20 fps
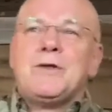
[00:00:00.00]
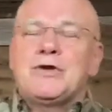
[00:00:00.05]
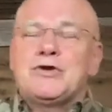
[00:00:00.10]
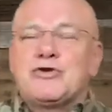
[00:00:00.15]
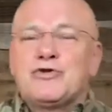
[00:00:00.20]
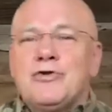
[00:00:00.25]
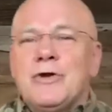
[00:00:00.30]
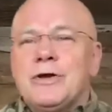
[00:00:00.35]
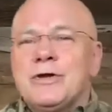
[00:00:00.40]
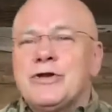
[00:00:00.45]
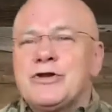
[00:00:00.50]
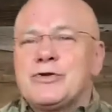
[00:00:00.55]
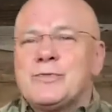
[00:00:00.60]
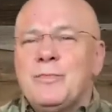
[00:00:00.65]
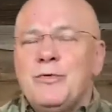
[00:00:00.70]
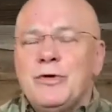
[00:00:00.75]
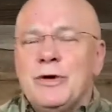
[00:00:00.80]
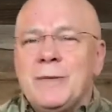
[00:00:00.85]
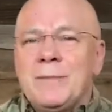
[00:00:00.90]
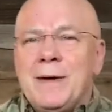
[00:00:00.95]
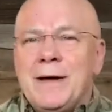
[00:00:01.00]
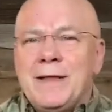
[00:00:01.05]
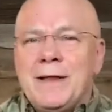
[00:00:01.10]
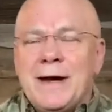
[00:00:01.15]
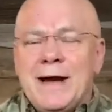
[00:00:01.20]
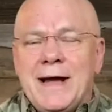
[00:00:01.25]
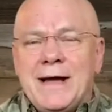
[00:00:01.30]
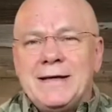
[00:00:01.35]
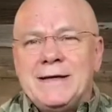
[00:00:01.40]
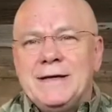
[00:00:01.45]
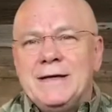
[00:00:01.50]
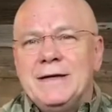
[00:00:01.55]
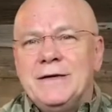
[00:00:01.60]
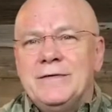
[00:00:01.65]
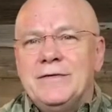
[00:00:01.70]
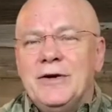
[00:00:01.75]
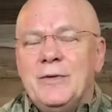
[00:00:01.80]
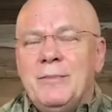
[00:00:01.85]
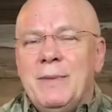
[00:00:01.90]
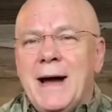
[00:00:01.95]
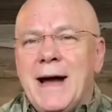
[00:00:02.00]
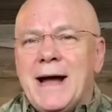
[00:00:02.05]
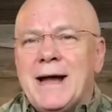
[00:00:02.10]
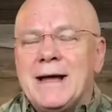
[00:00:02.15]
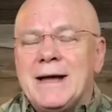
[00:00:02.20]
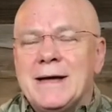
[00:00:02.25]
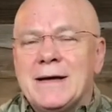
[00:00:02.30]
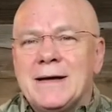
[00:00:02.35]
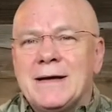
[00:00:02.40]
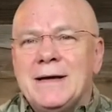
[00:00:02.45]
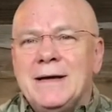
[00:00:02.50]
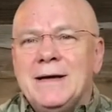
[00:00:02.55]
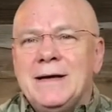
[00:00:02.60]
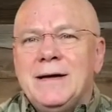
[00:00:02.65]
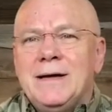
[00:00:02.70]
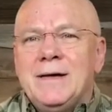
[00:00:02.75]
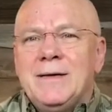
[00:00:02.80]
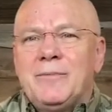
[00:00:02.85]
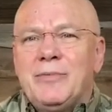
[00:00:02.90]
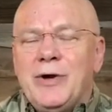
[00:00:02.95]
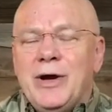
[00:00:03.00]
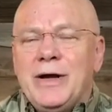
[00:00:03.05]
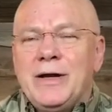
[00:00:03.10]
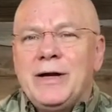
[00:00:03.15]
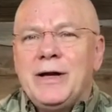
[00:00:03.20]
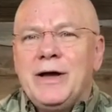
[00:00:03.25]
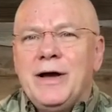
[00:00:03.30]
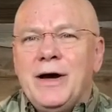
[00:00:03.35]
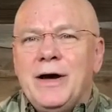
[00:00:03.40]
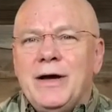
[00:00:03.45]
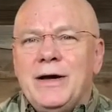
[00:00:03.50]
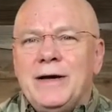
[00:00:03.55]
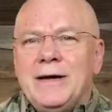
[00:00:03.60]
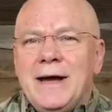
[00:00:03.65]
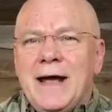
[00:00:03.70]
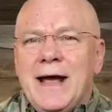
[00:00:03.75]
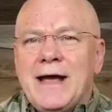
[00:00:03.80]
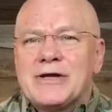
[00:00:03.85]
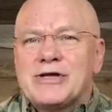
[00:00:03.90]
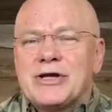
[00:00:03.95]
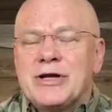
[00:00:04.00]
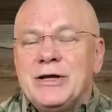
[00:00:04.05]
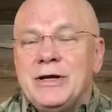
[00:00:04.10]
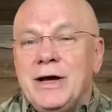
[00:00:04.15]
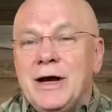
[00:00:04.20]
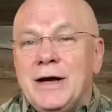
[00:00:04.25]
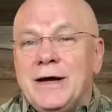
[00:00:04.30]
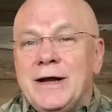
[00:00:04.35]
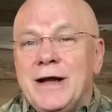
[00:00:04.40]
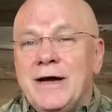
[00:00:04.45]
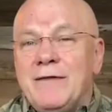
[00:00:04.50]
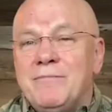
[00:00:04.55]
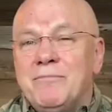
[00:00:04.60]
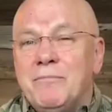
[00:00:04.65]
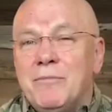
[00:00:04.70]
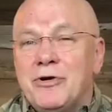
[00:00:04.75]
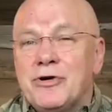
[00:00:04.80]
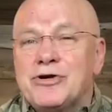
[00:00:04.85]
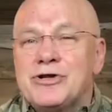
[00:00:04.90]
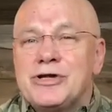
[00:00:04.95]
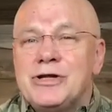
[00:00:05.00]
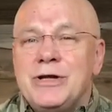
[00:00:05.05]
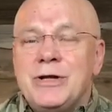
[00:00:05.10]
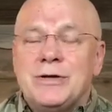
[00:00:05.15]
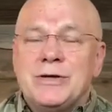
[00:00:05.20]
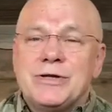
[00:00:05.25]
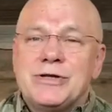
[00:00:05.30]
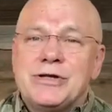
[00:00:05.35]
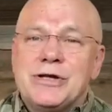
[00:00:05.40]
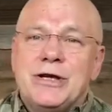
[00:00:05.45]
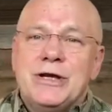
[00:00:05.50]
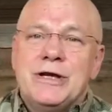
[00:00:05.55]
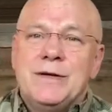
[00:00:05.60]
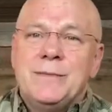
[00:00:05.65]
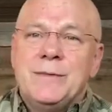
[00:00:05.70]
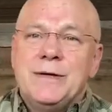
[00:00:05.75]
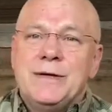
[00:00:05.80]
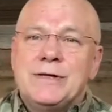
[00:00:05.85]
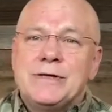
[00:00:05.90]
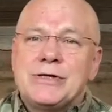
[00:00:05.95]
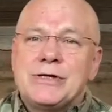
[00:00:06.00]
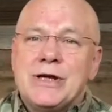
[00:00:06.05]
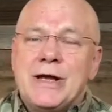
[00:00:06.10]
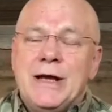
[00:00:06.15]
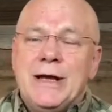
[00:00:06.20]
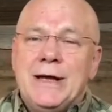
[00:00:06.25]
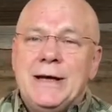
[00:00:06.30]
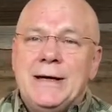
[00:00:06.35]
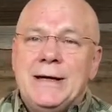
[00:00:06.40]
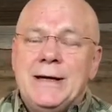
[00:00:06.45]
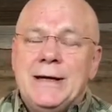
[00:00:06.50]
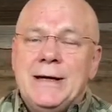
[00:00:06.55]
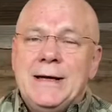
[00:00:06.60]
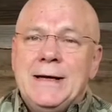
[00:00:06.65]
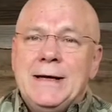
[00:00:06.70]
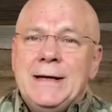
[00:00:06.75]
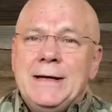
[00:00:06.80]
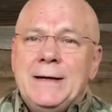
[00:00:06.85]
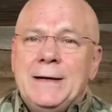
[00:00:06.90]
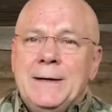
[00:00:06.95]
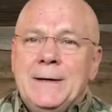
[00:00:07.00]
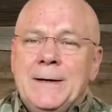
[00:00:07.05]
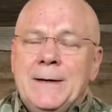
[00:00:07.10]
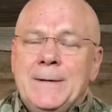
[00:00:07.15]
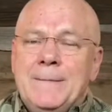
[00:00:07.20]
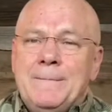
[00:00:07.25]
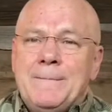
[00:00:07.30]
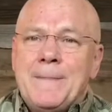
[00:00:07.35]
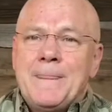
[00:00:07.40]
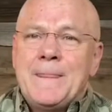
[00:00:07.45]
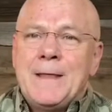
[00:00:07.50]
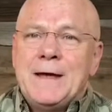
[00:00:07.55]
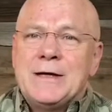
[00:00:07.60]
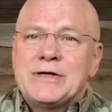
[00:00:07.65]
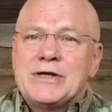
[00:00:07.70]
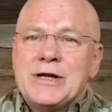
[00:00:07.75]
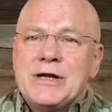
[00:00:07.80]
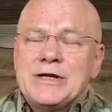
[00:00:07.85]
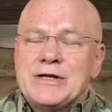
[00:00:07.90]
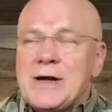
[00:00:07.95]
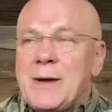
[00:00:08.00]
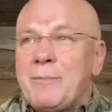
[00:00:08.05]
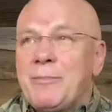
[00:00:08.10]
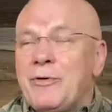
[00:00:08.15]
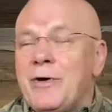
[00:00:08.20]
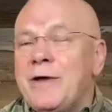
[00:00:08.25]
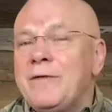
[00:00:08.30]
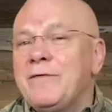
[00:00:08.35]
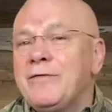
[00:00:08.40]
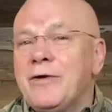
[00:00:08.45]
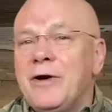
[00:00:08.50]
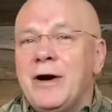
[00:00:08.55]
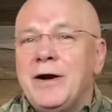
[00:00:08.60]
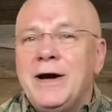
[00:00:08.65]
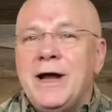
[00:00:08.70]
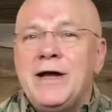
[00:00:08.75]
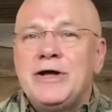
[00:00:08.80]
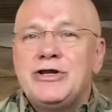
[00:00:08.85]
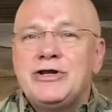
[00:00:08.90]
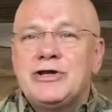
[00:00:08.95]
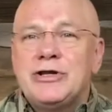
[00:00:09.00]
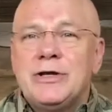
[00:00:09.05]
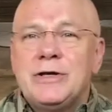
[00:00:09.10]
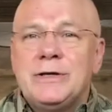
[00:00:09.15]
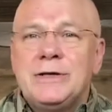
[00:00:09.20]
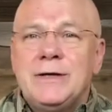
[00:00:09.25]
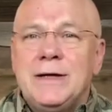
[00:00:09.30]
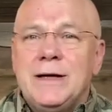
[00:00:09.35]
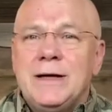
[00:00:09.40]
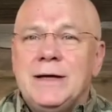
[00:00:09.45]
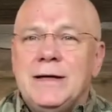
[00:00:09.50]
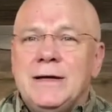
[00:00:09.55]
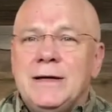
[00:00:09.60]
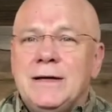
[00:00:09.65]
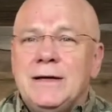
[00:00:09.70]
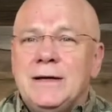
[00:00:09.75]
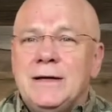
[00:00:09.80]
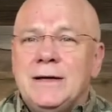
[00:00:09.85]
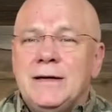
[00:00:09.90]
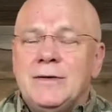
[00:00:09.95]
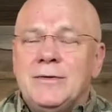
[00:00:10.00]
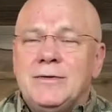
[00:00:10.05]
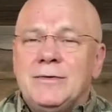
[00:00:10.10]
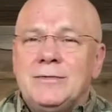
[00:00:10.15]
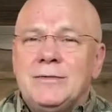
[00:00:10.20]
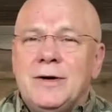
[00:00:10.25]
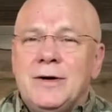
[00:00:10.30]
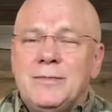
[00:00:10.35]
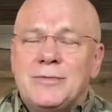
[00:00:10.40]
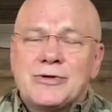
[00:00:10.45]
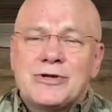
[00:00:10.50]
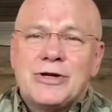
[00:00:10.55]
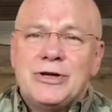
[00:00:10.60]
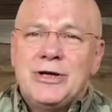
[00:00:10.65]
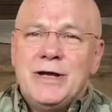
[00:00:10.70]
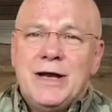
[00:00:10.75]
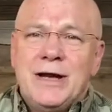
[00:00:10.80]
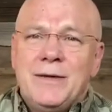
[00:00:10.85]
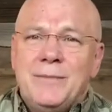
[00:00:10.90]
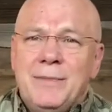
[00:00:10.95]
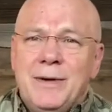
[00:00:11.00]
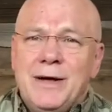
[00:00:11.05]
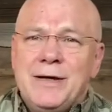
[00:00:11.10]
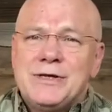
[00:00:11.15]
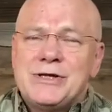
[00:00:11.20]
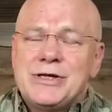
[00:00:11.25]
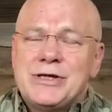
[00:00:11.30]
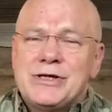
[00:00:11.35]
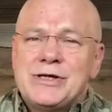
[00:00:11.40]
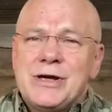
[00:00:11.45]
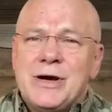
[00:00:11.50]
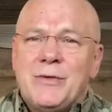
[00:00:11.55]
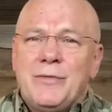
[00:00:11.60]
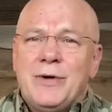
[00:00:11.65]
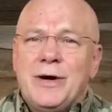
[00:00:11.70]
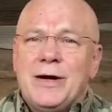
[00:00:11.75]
struck this morning by that idea of Habakkuk praying to God, asking God to have mercy on his enemies. And as I pray for our nation on almost a daily basis, I